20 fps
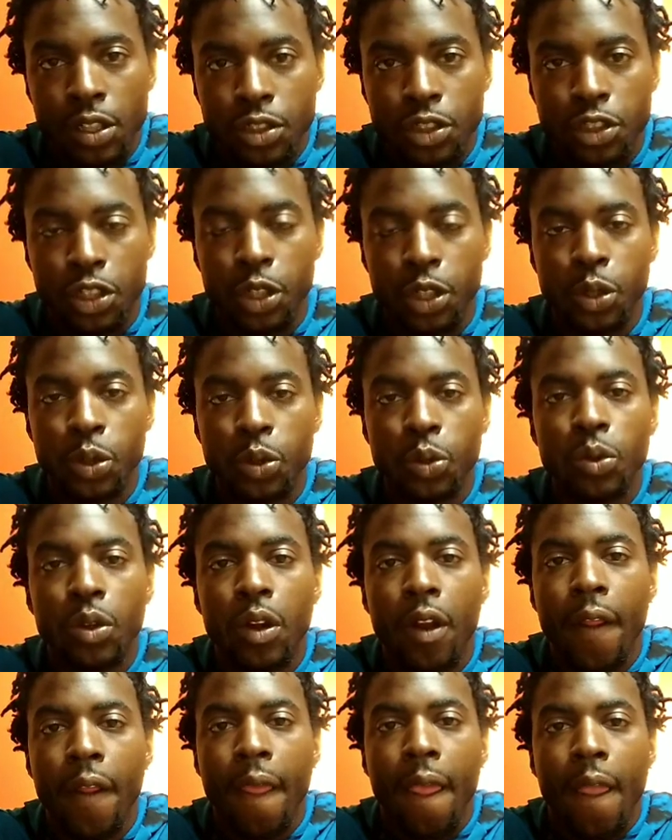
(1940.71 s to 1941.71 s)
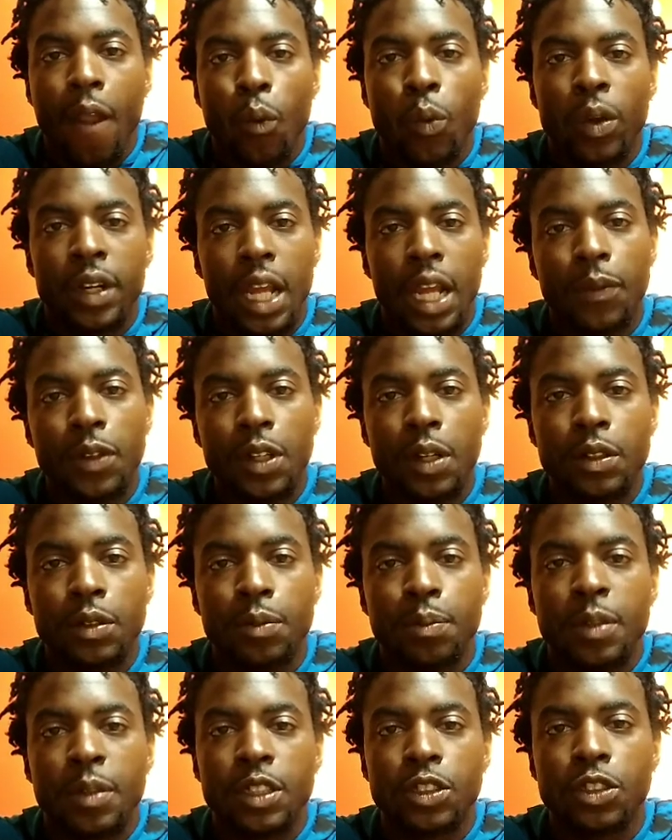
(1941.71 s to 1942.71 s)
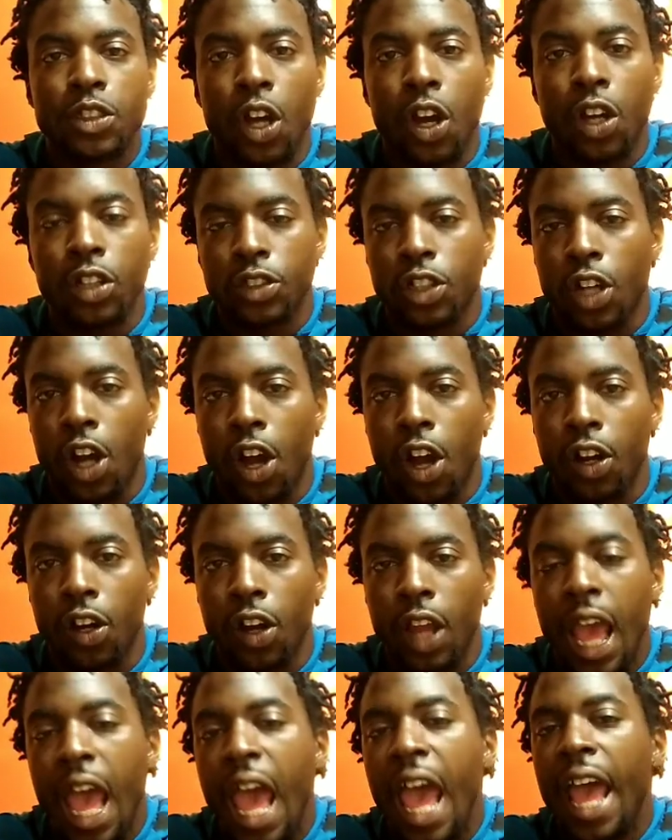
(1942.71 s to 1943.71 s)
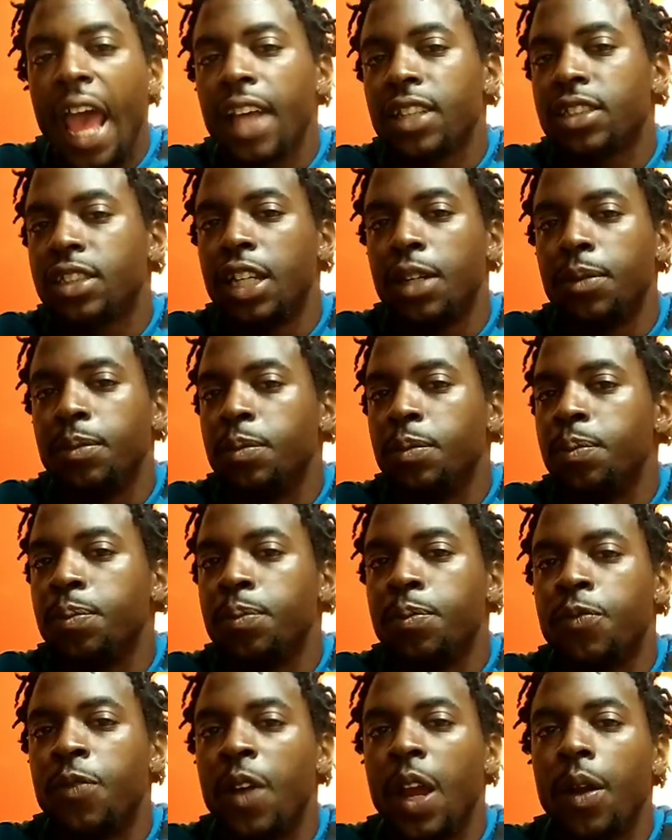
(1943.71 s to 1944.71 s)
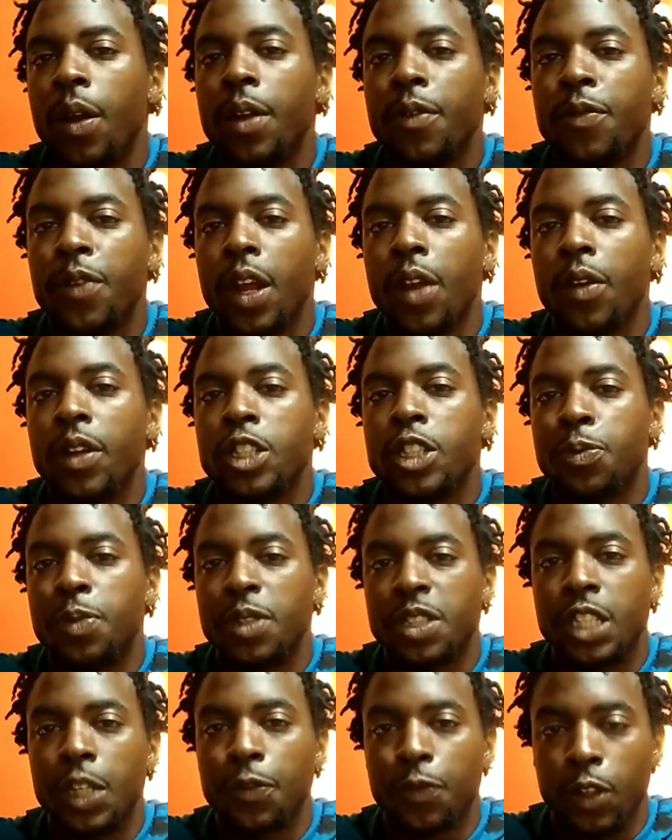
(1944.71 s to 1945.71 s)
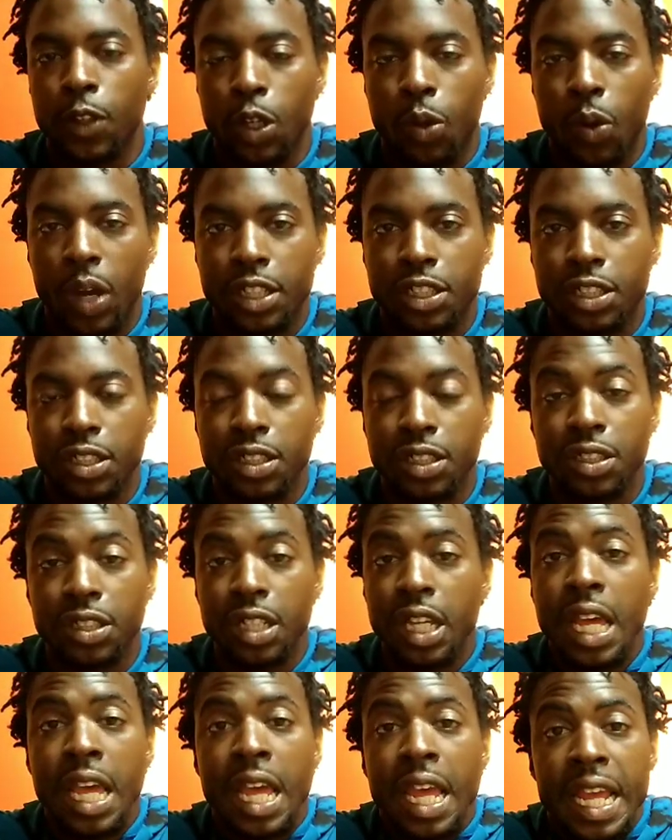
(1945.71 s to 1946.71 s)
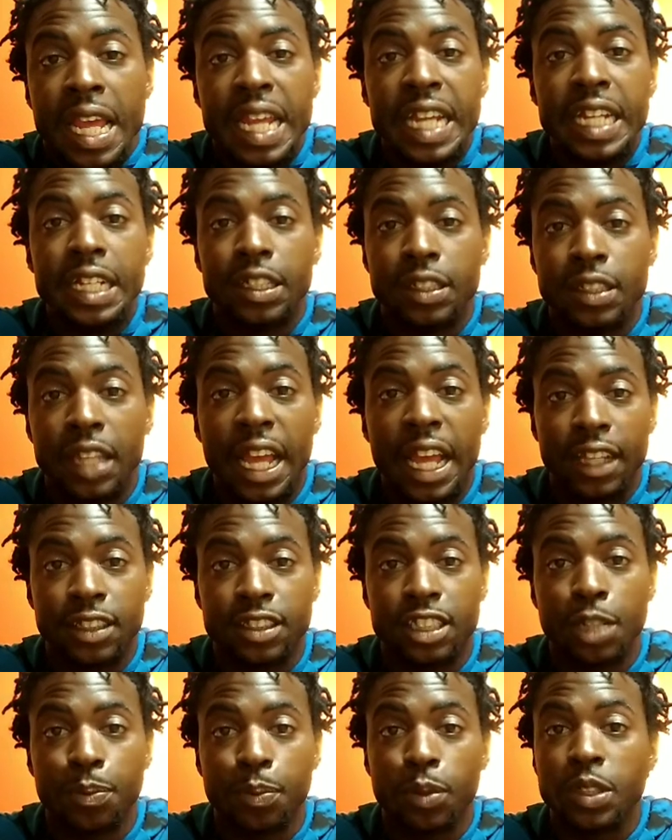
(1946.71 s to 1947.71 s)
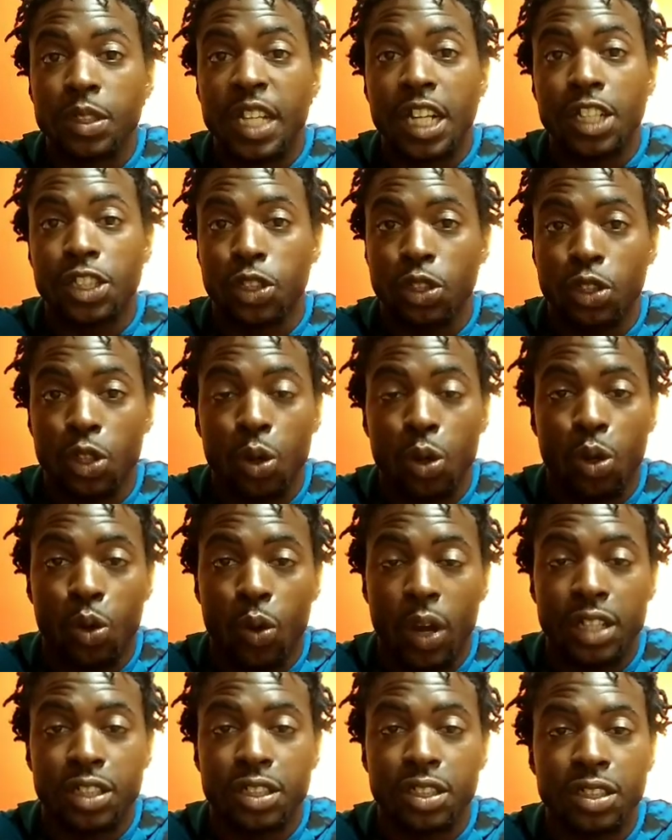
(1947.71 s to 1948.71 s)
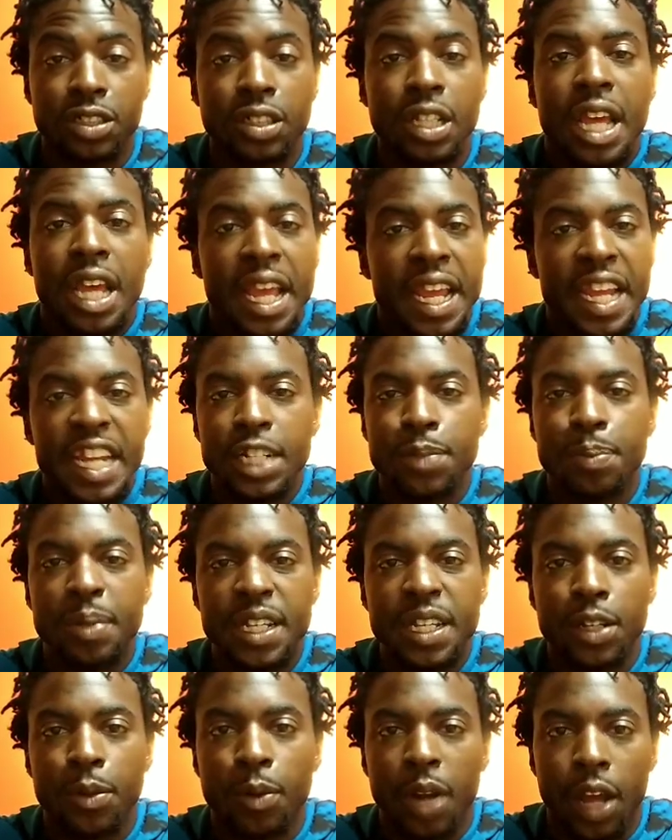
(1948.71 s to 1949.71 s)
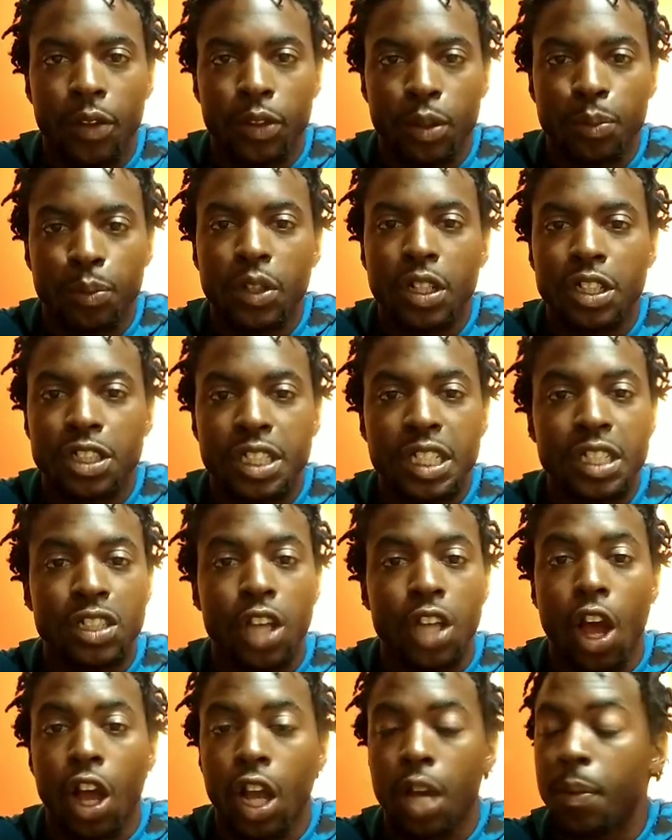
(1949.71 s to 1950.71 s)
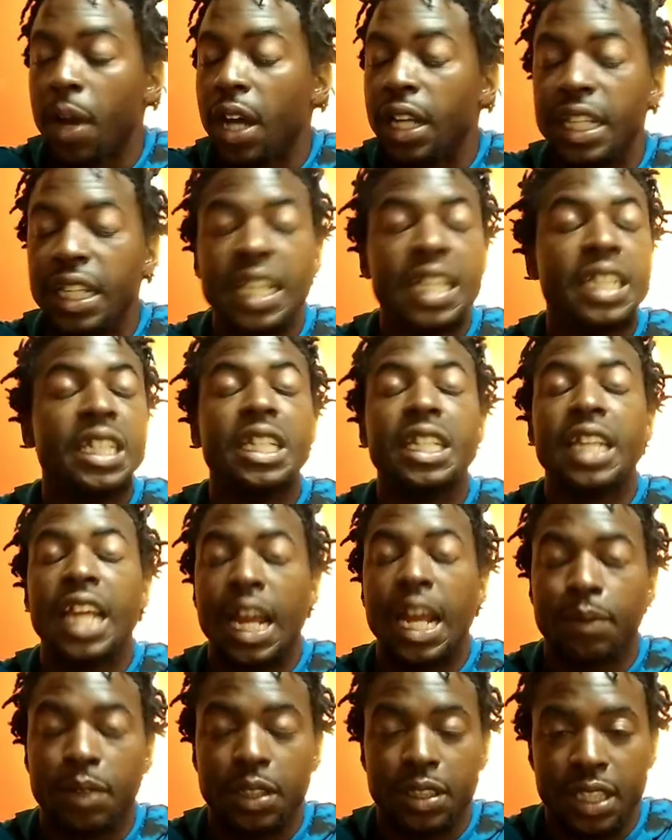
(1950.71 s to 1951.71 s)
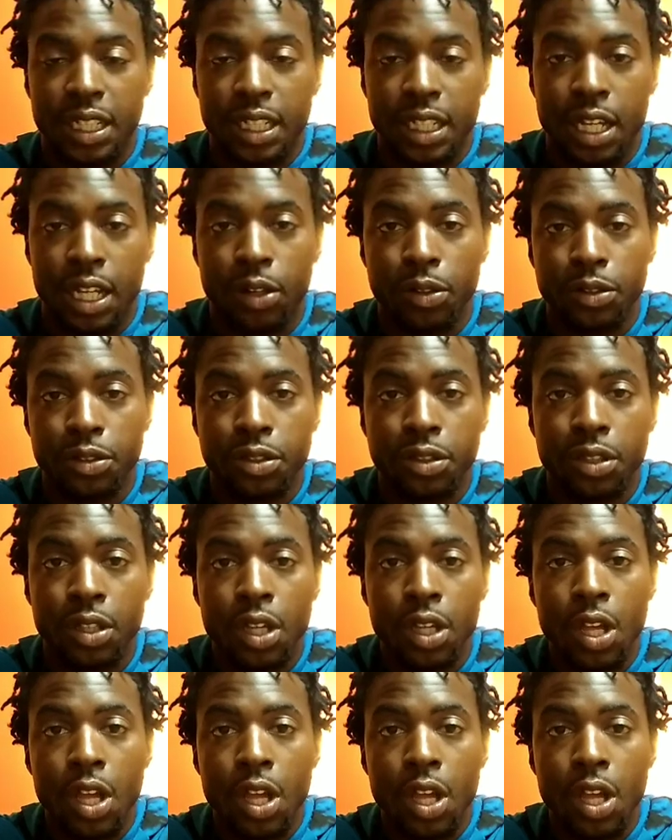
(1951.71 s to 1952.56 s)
Two, whenever Miss Dawn Carter asked him very, very specific questions, he, like simple yes or no questions, he'd beat around the bush. He'd talk about any and everything else.